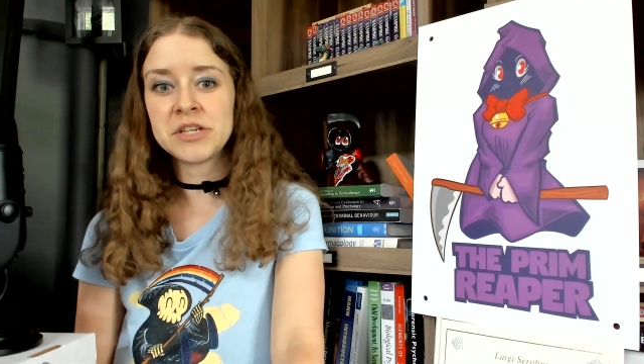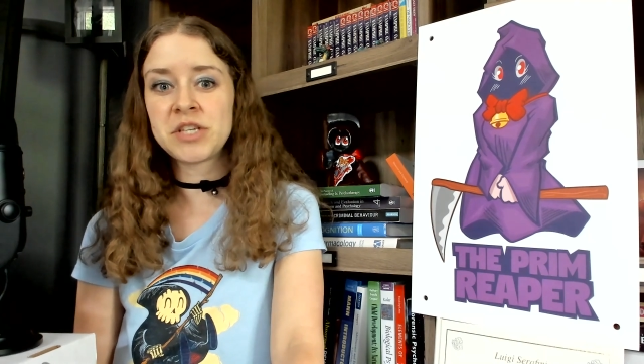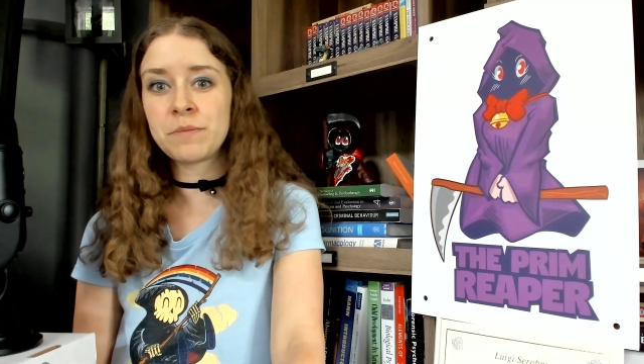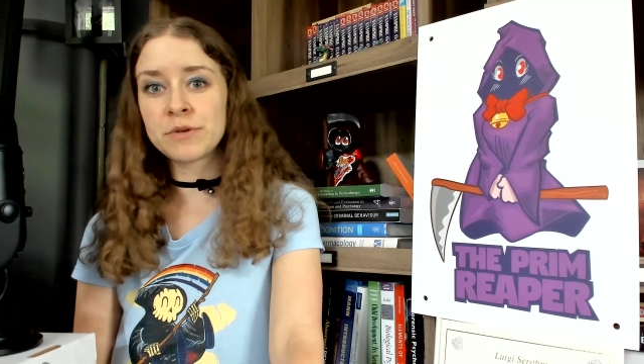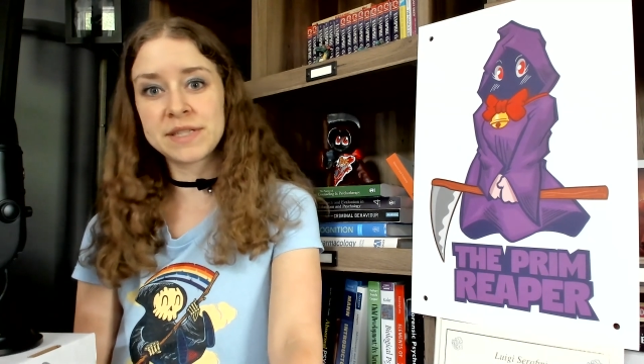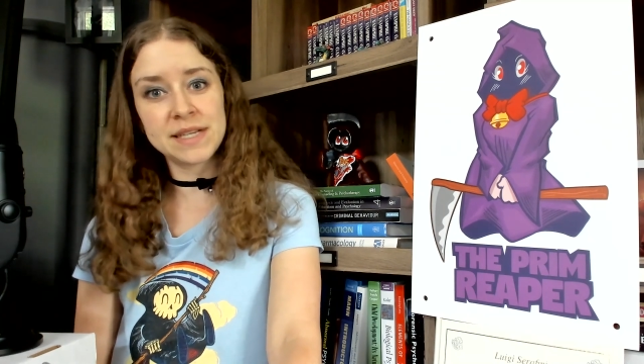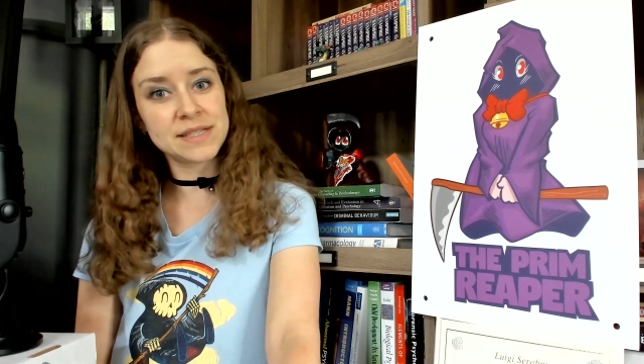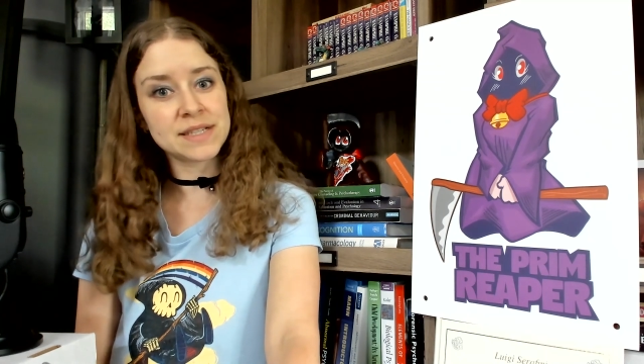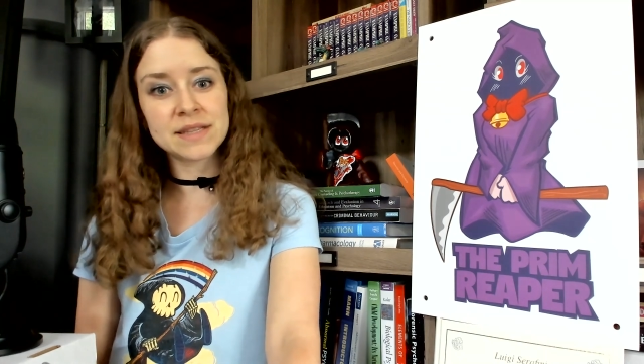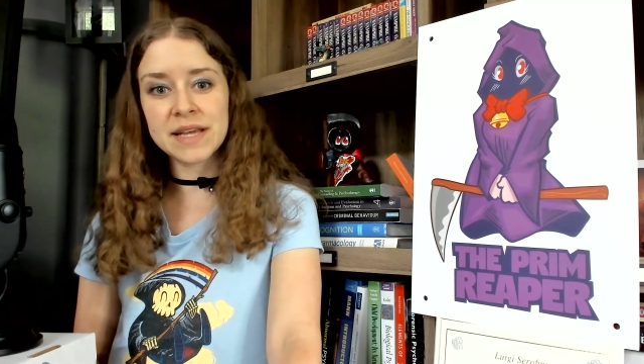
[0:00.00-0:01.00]
she
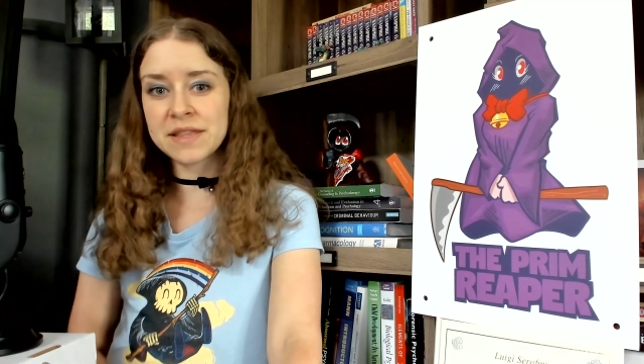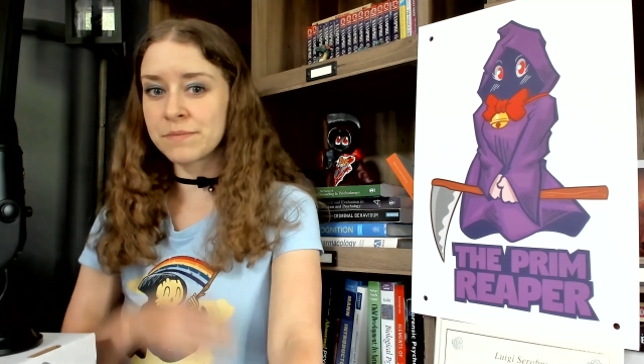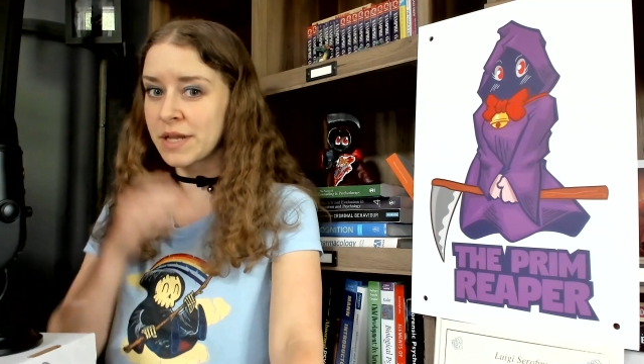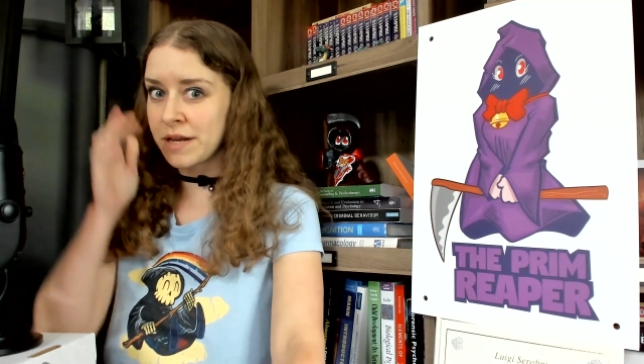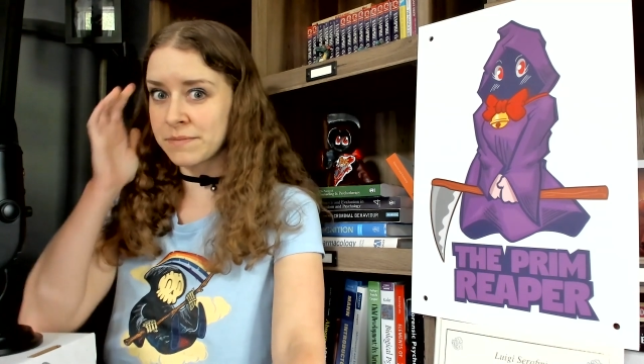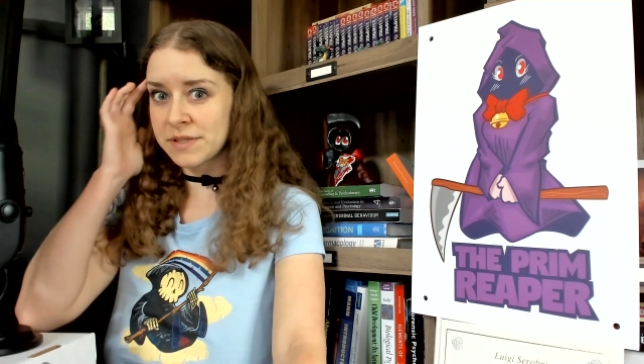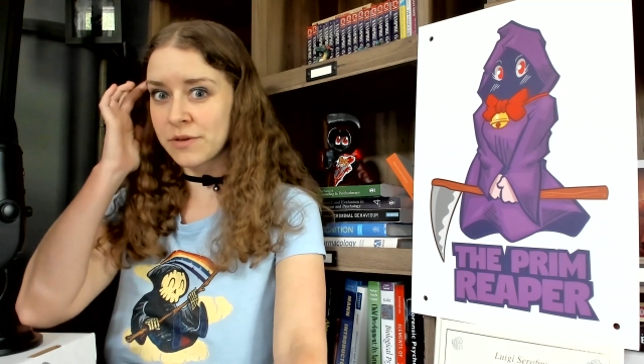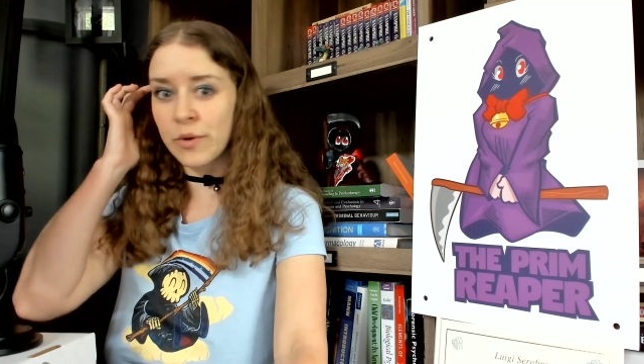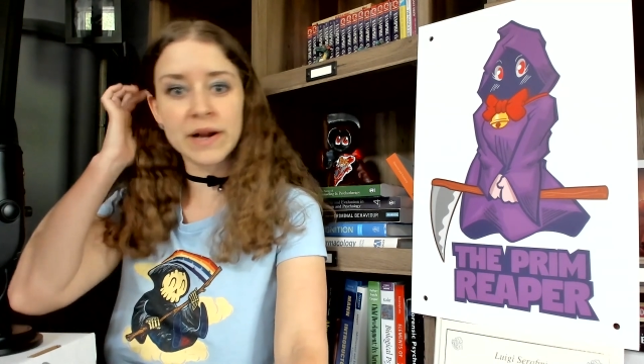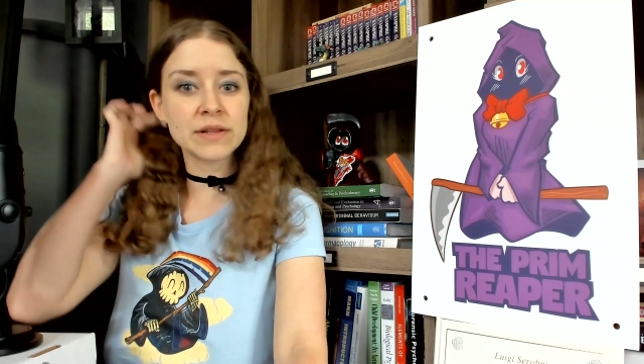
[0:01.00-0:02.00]
proceeds to lay the blame
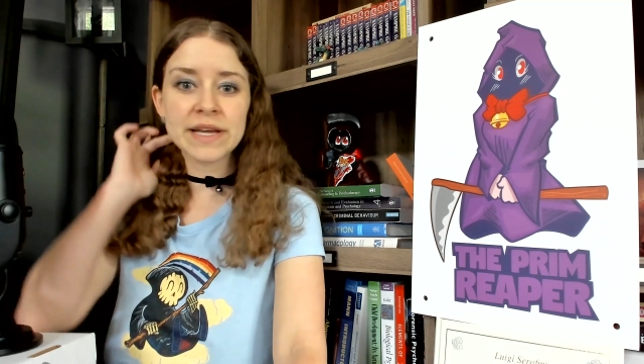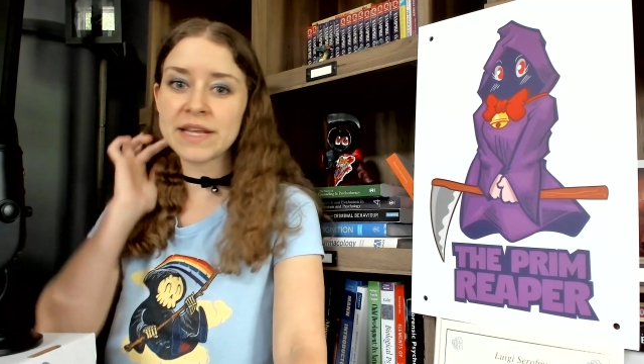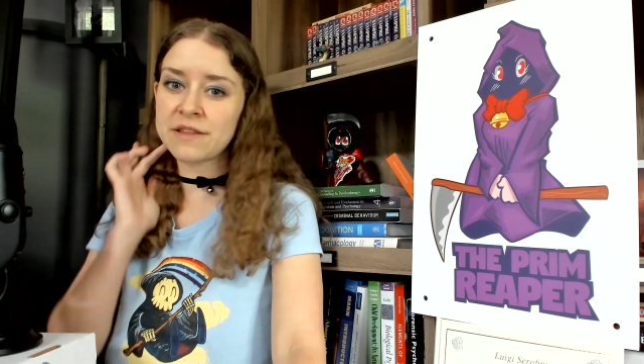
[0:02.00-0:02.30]
squarely